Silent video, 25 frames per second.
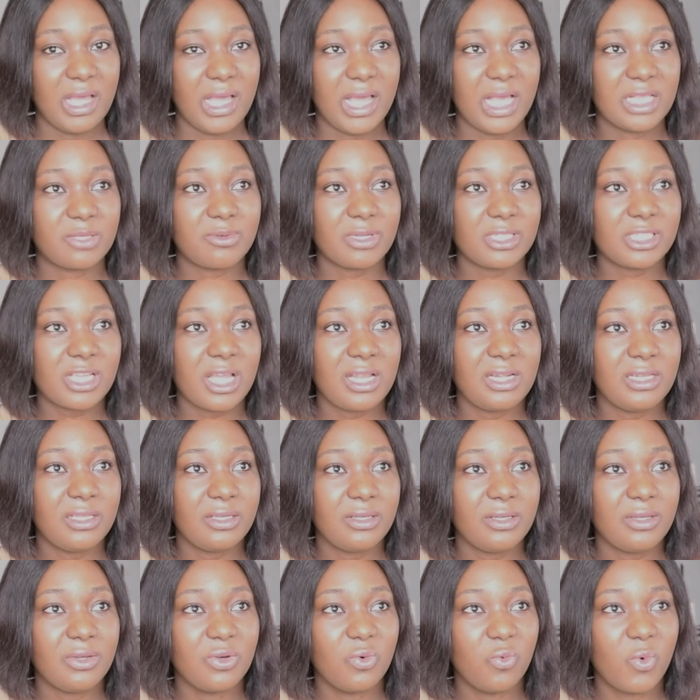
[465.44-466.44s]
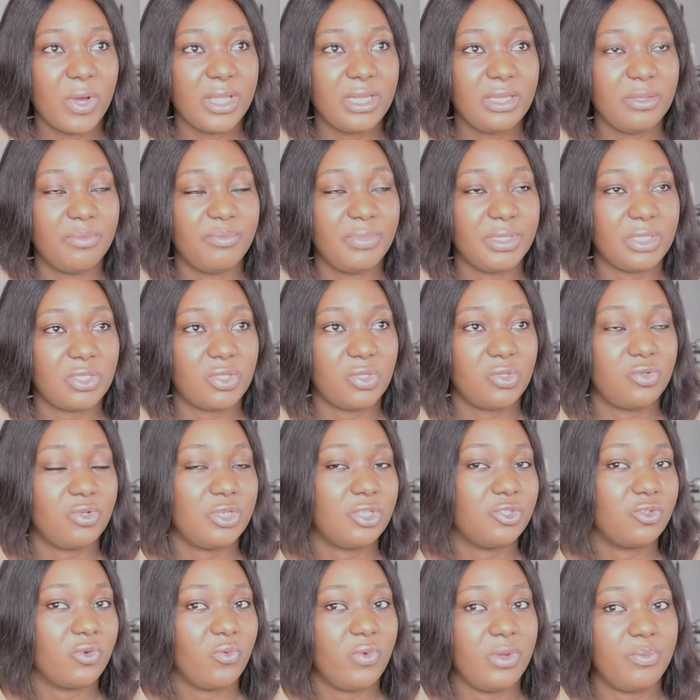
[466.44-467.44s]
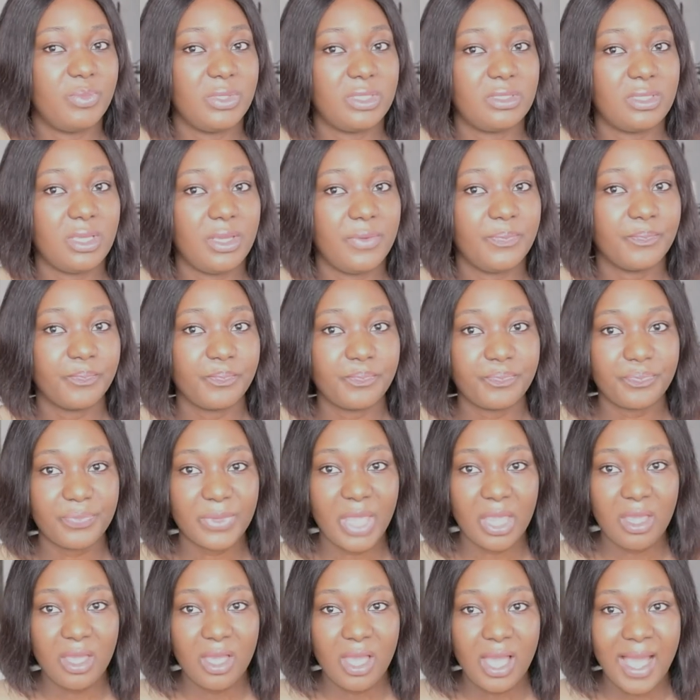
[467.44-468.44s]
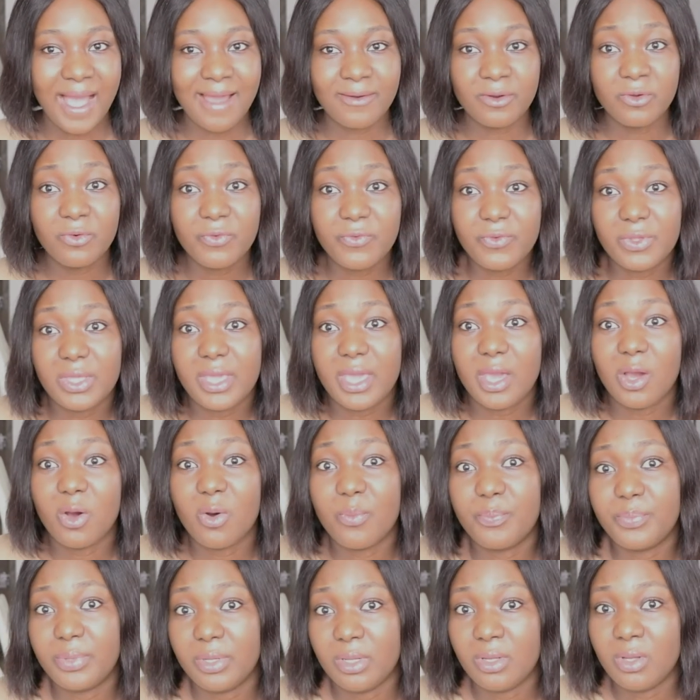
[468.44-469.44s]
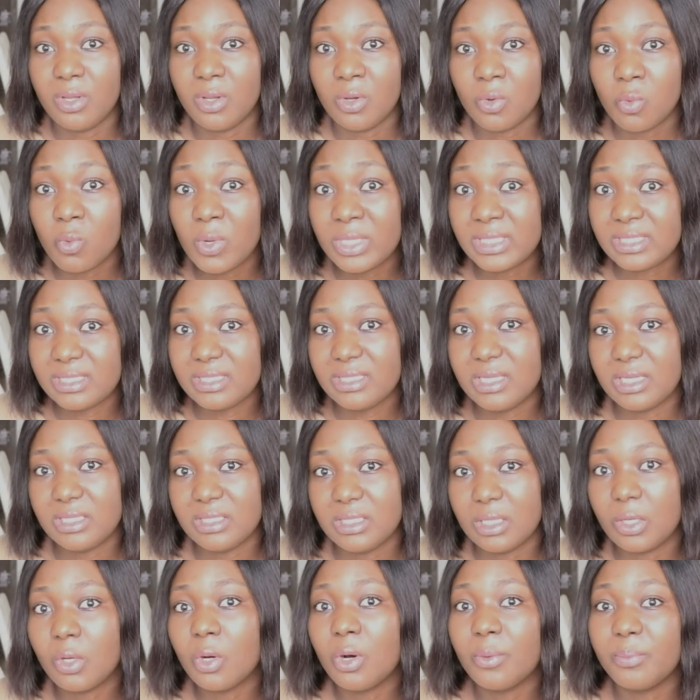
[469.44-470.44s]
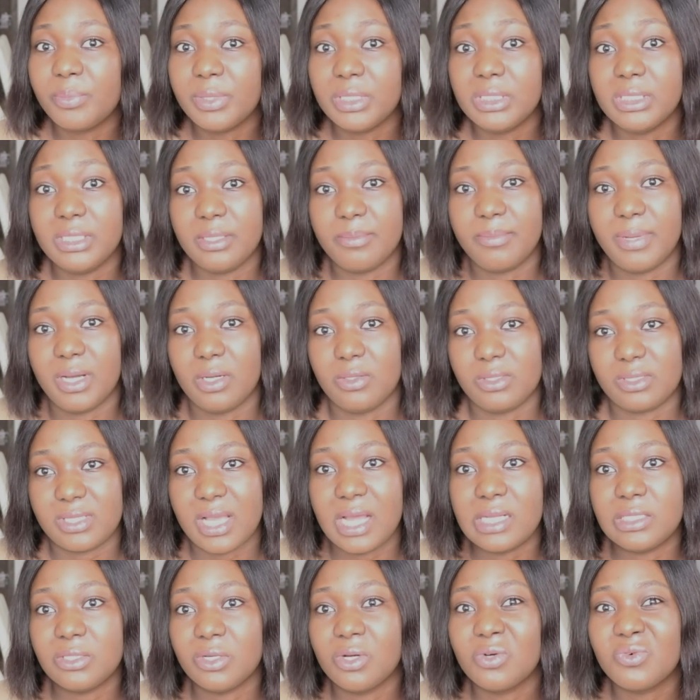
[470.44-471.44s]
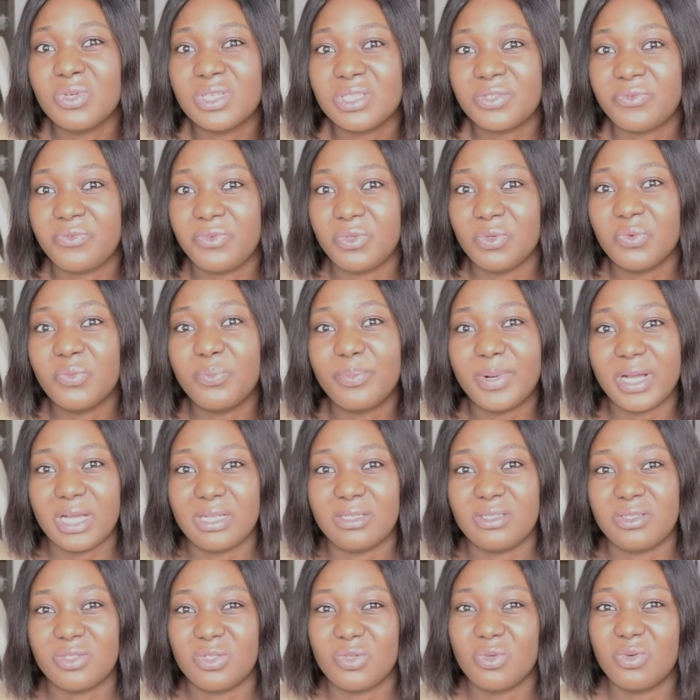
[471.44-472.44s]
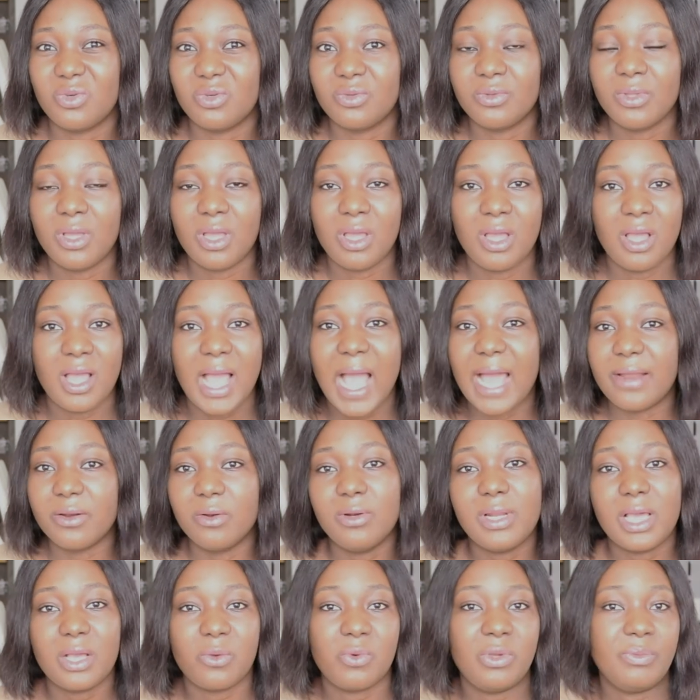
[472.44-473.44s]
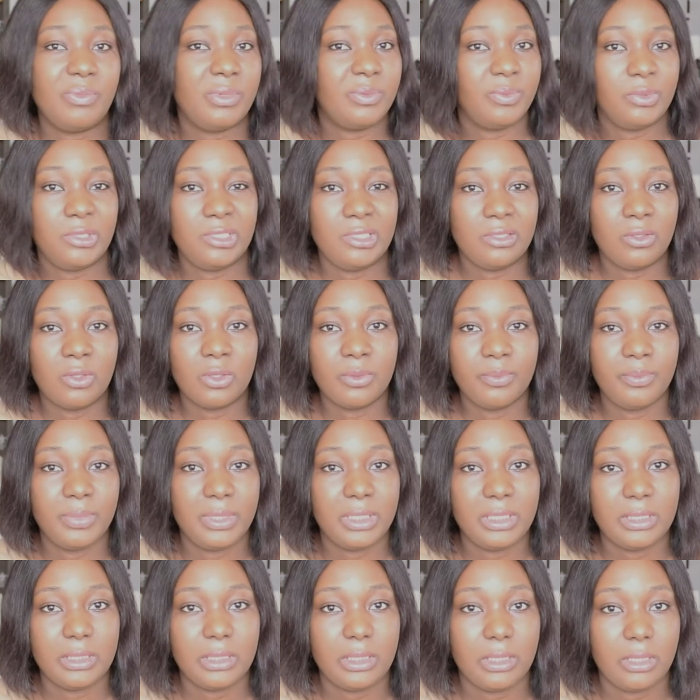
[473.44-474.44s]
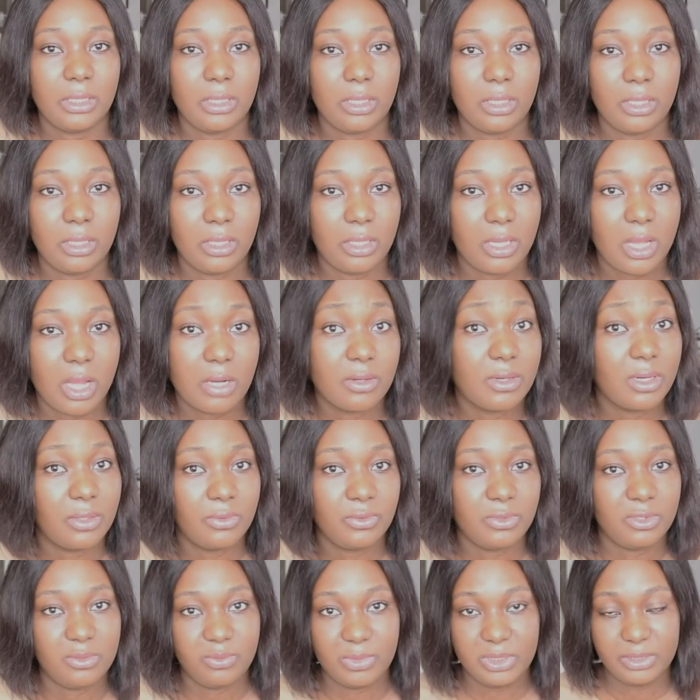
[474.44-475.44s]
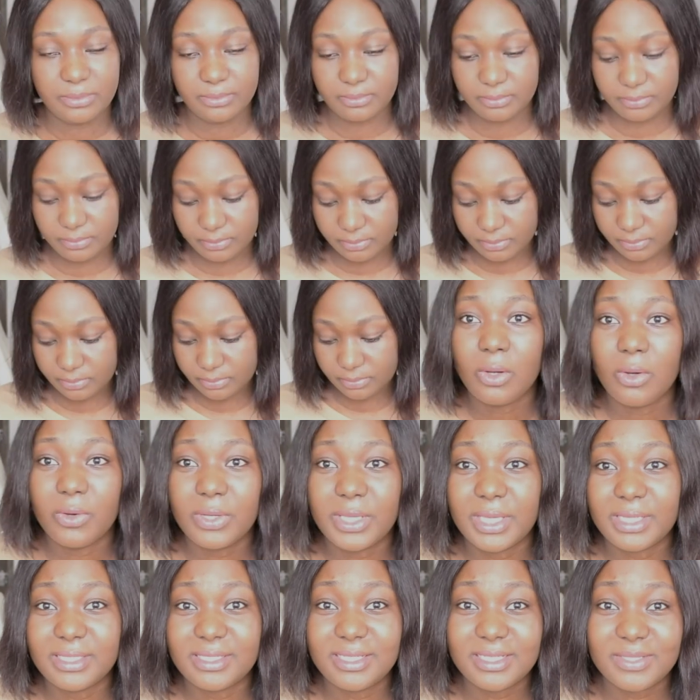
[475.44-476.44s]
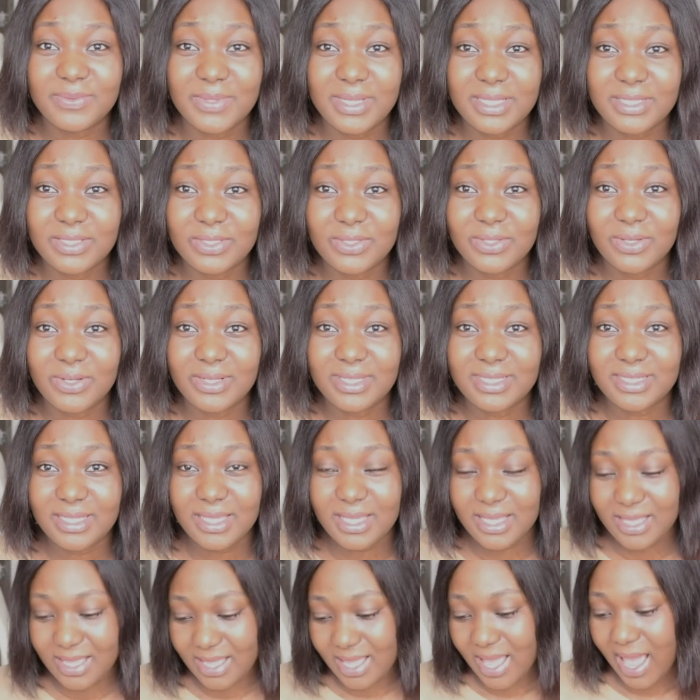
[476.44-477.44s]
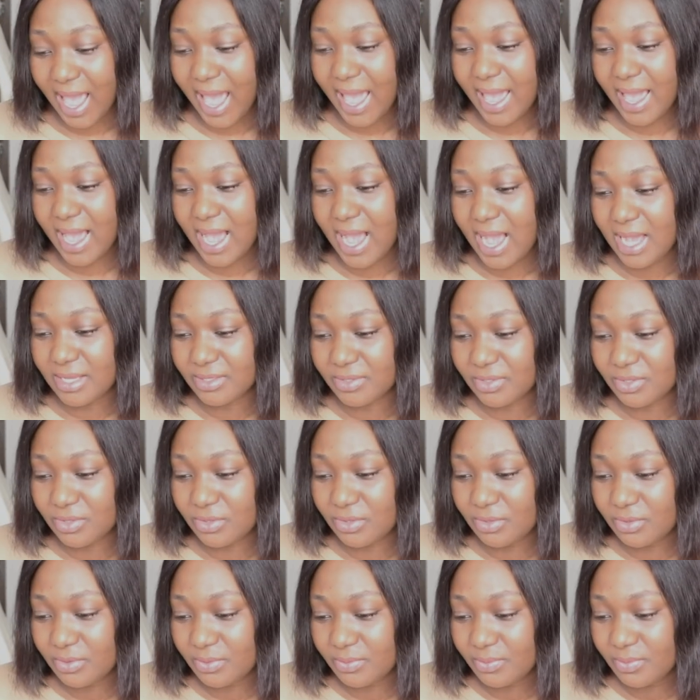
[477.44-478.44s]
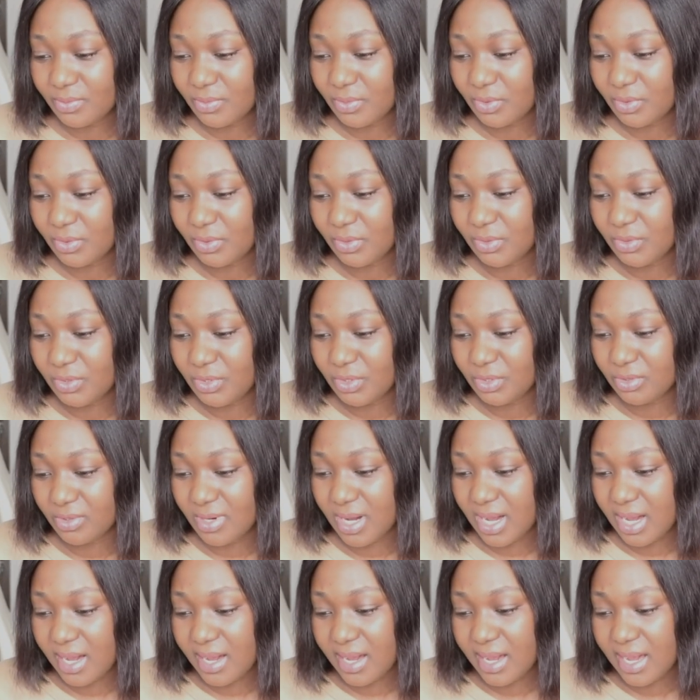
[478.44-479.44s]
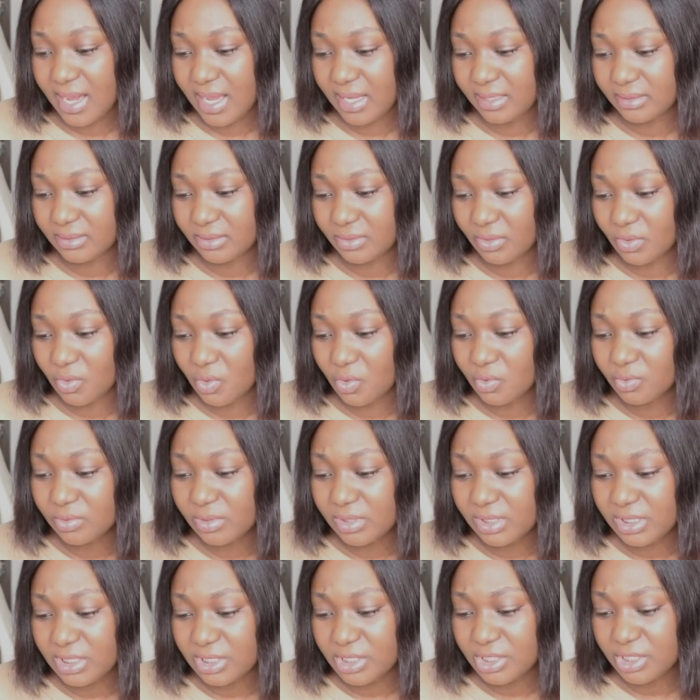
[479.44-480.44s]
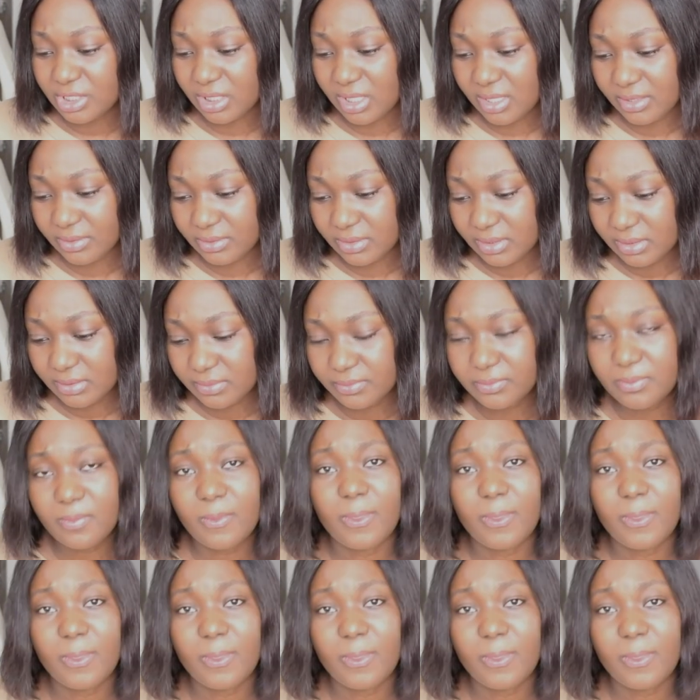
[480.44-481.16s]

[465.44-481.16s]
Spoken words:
especially when in the situation we be say I no feel help waiting then they complain about. I they always feel bad, so I don't like when people they complain around me. Okay, this person talk say I assume you are an only child.